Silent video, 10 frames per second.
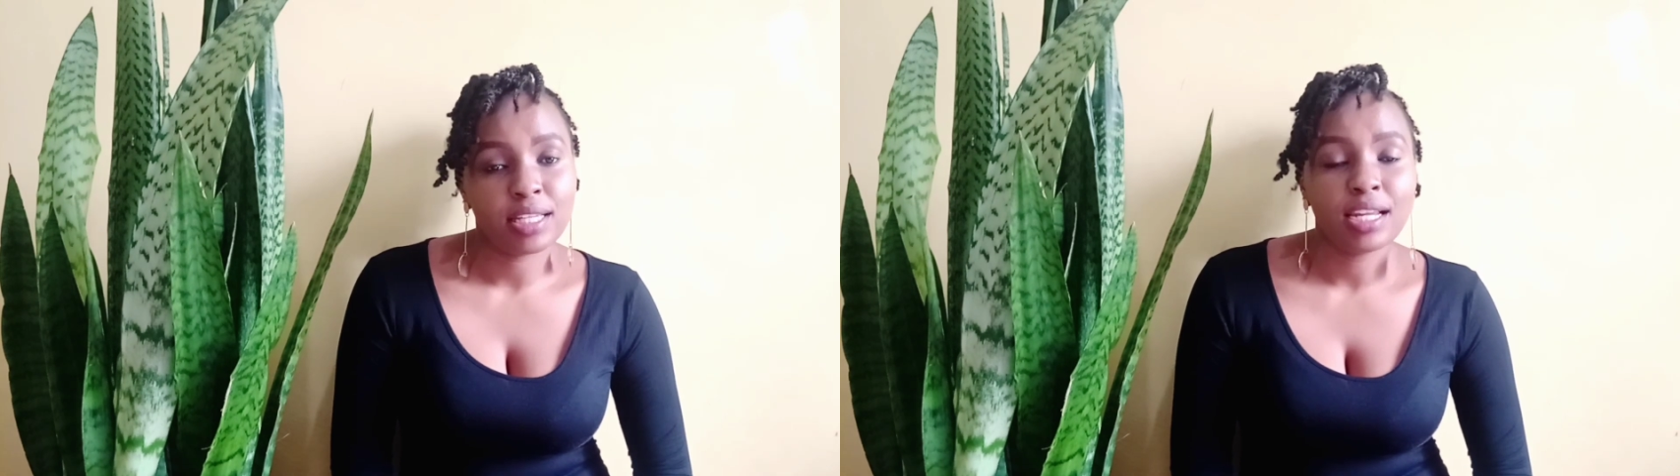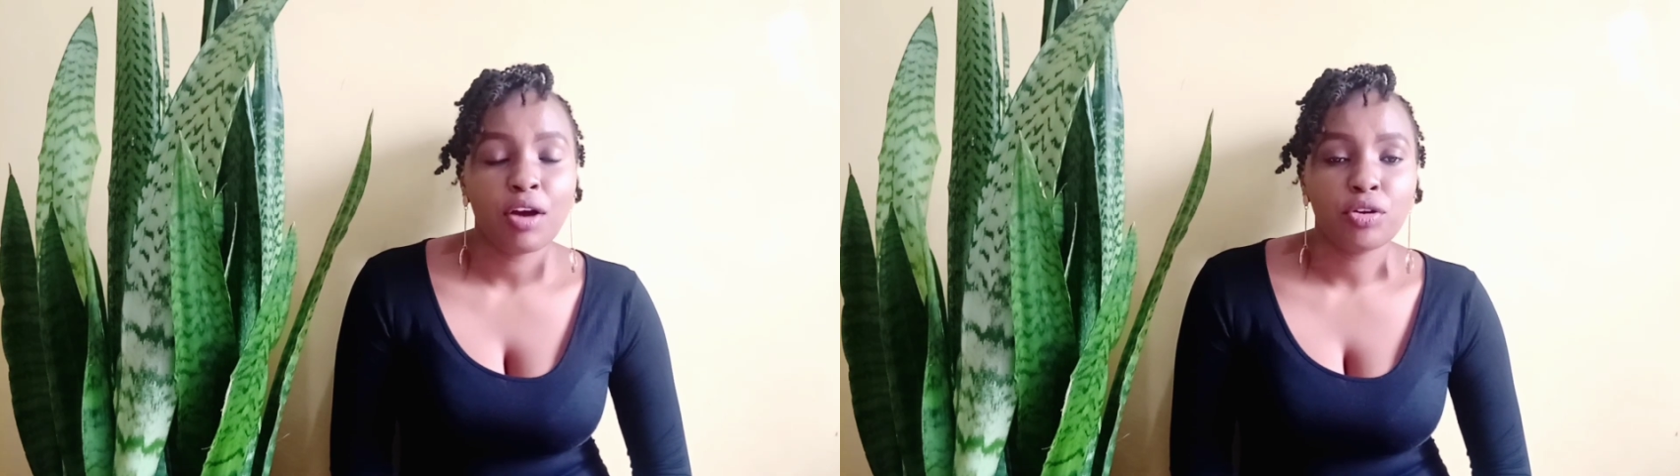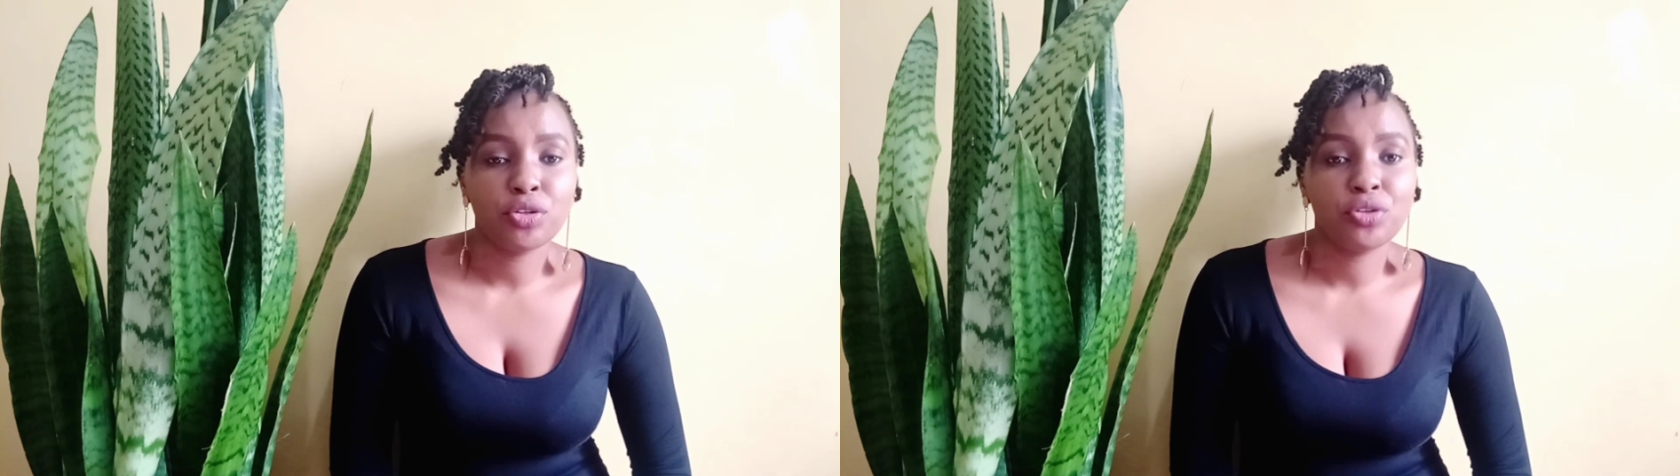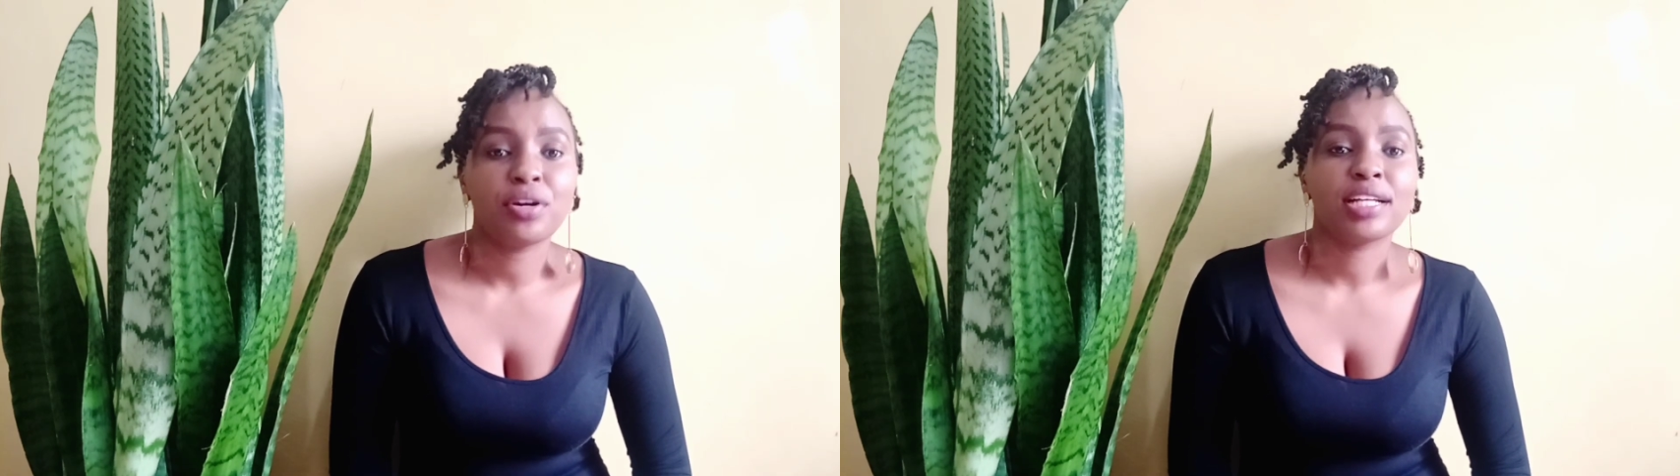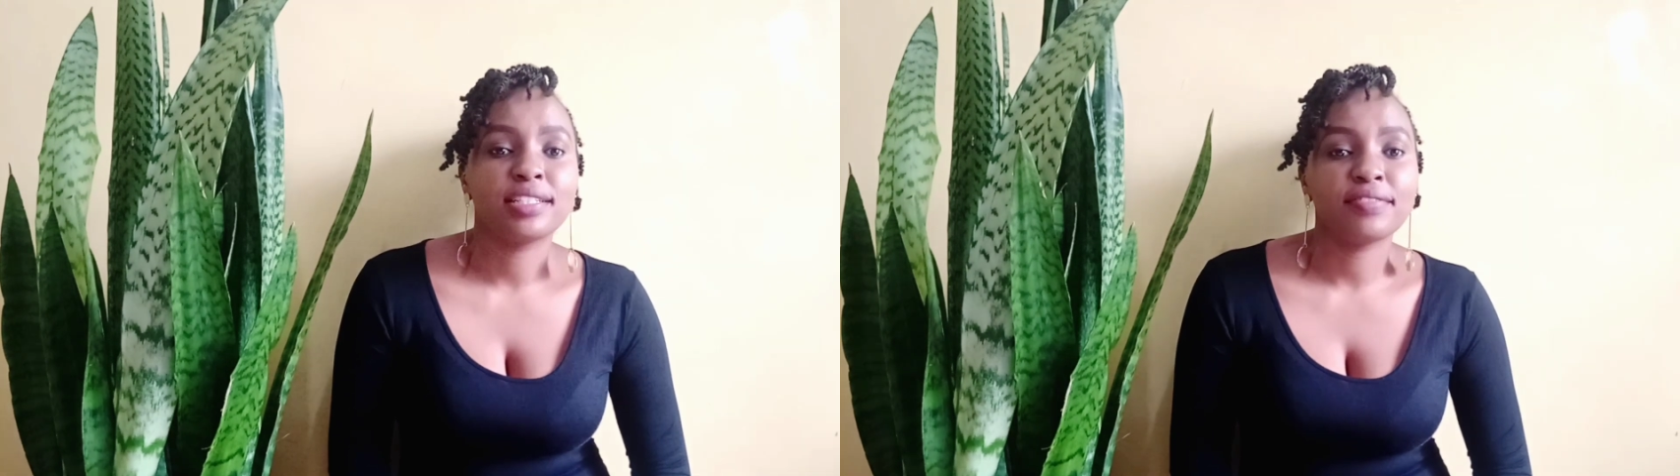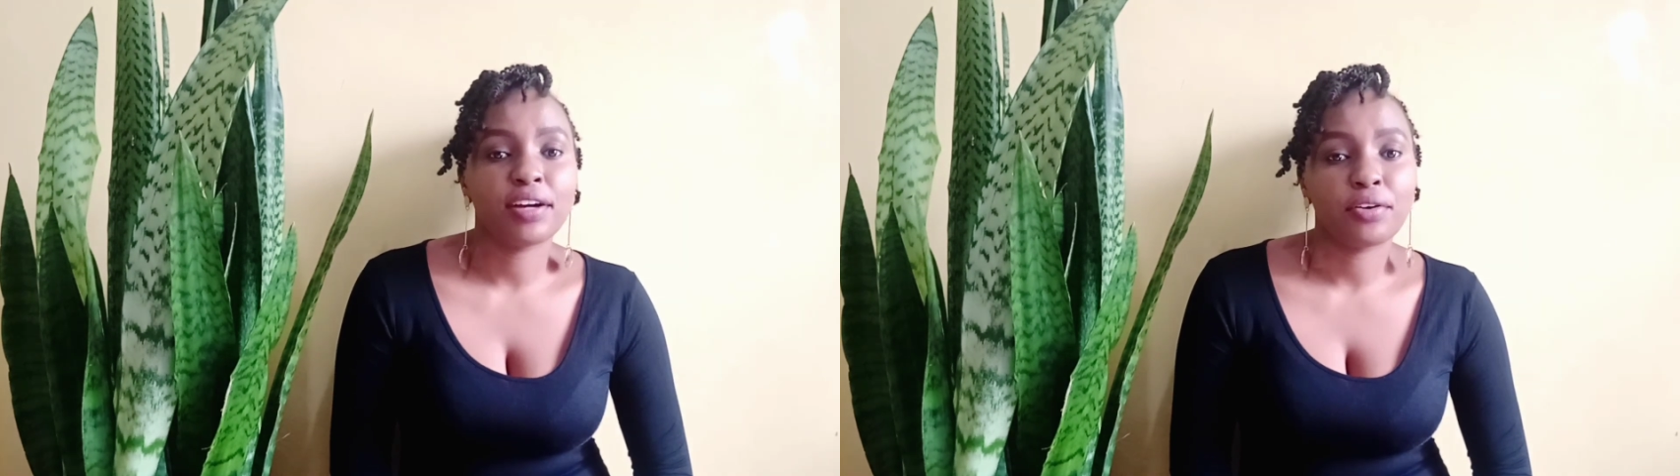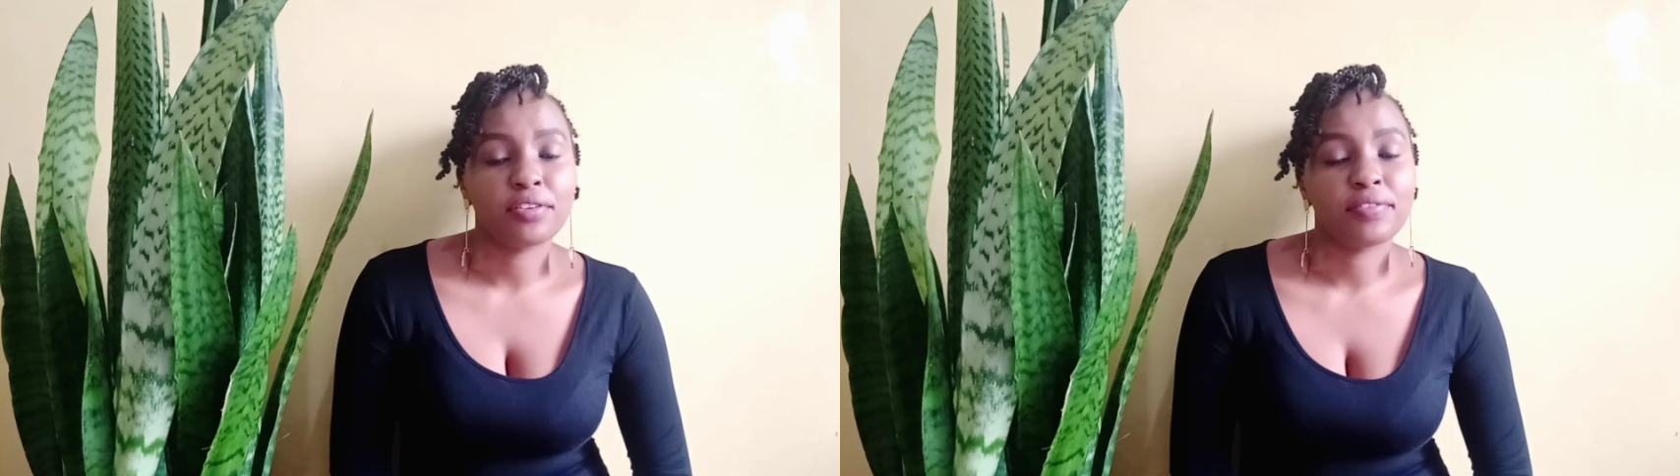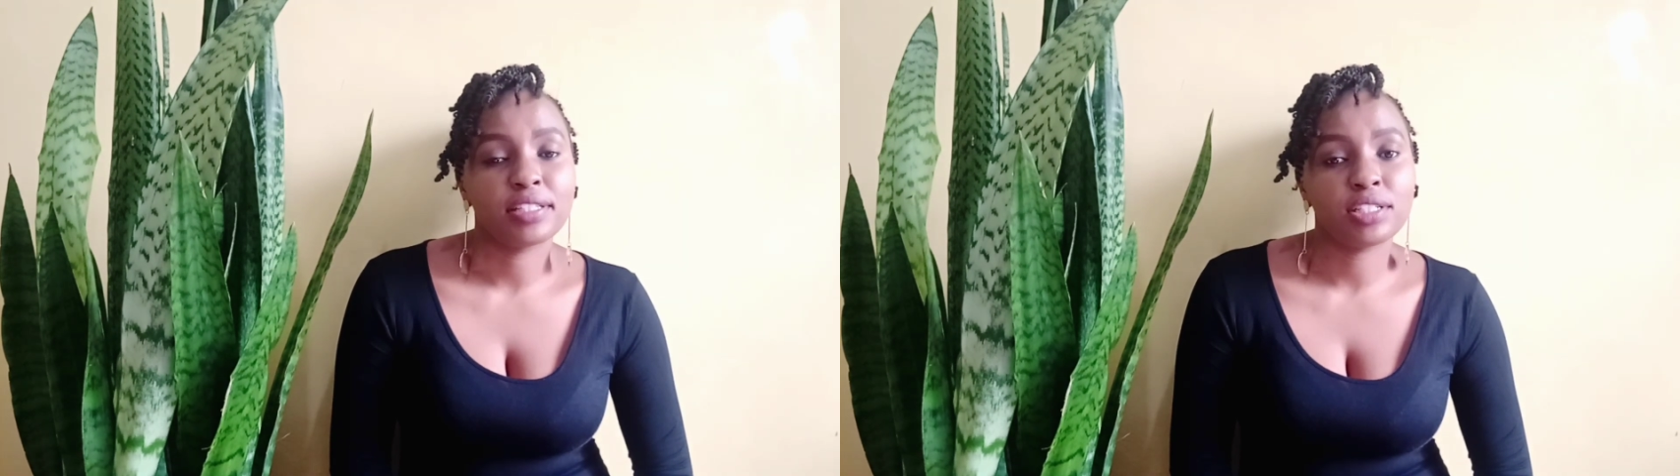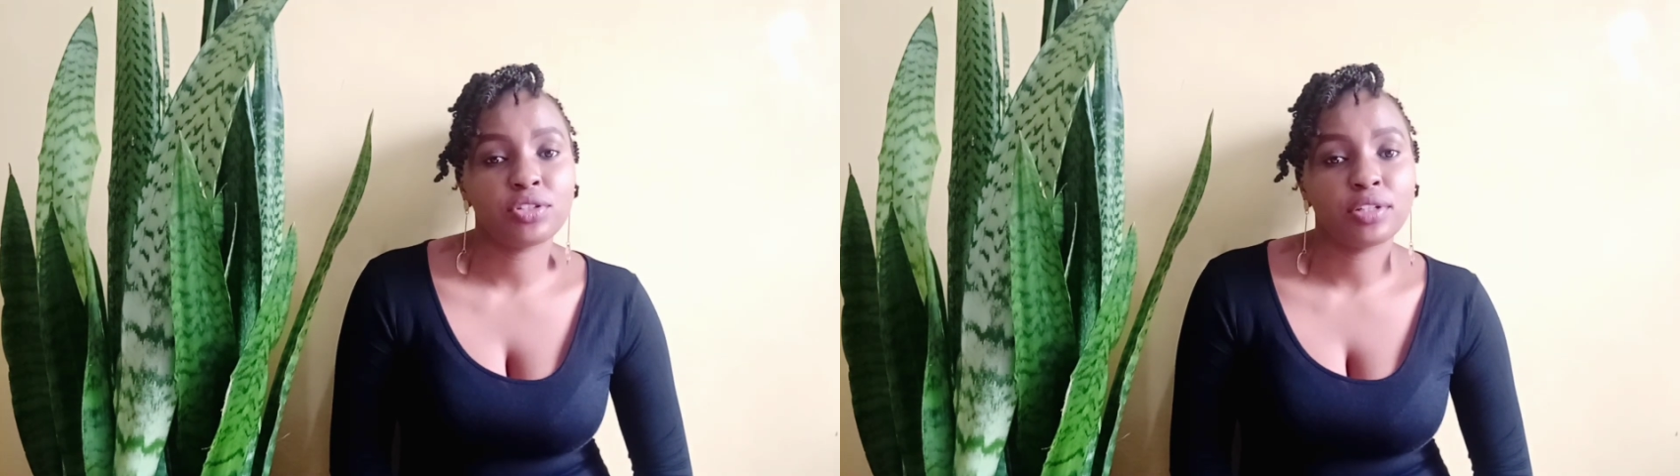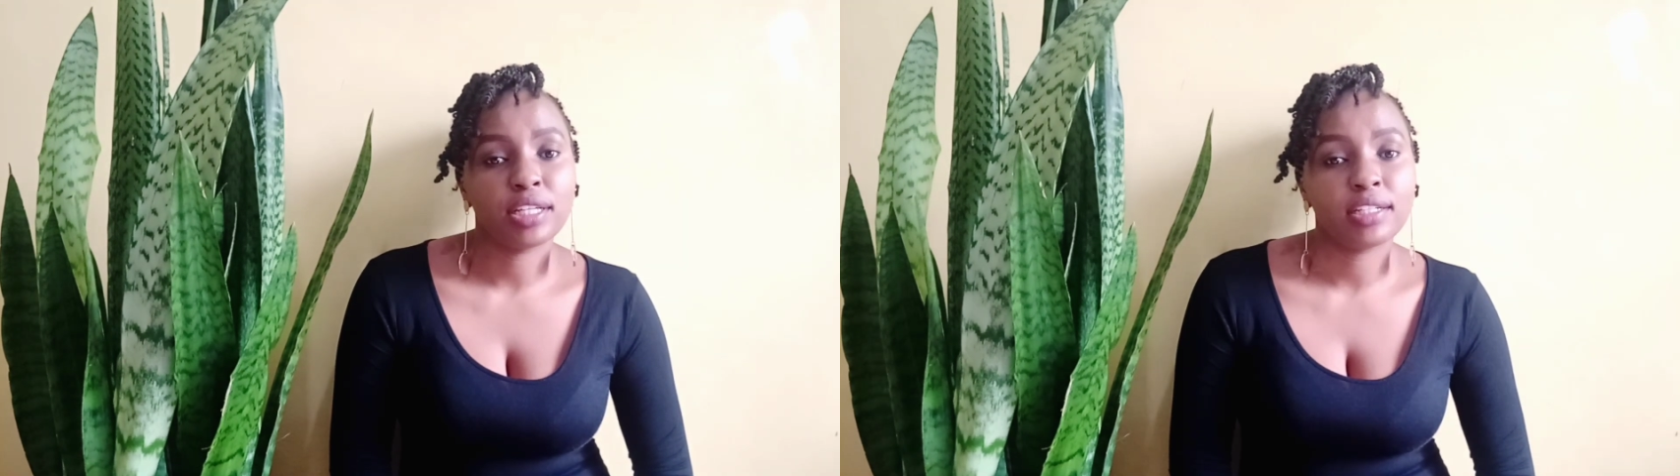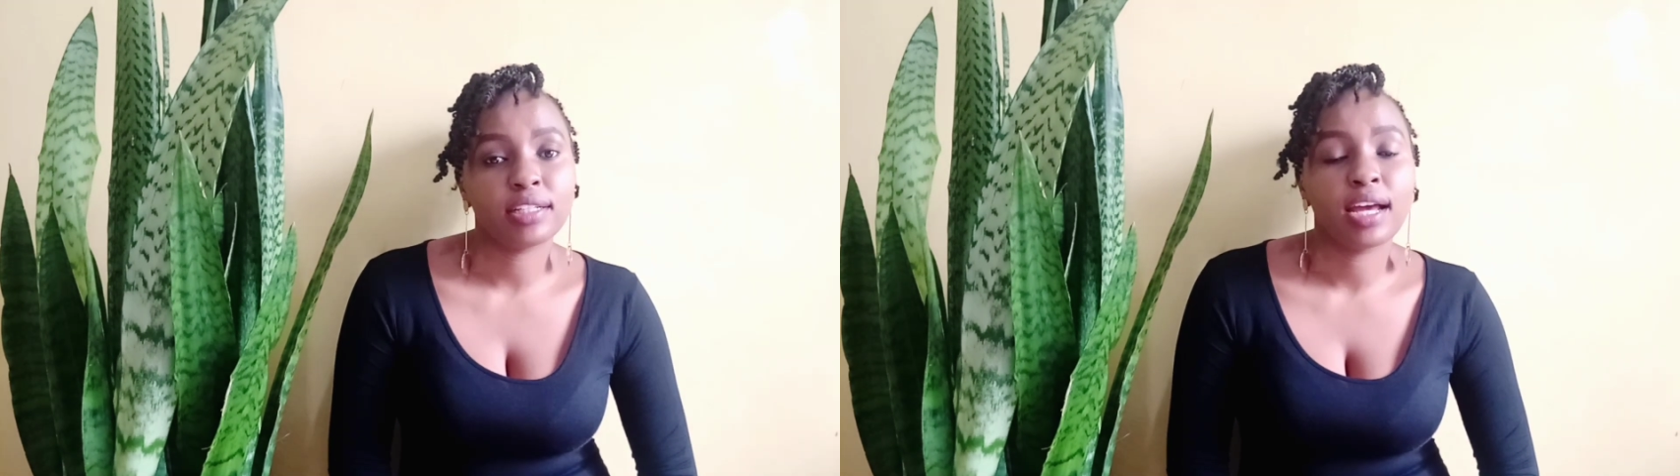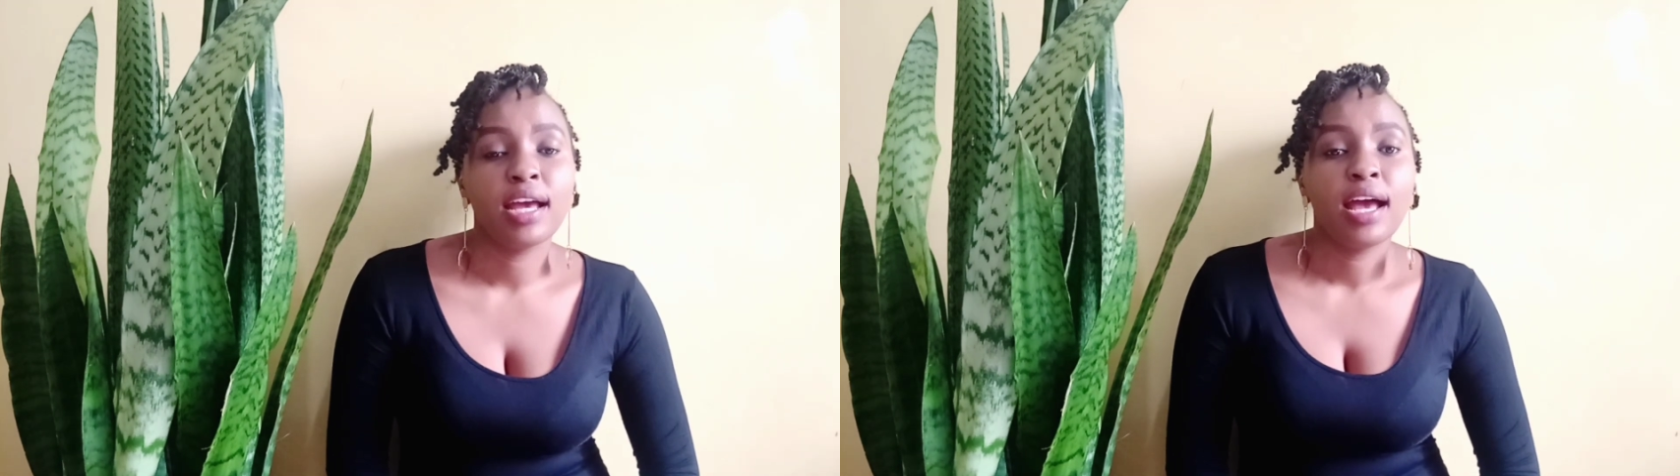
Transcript: And how do you achieve a conversation area?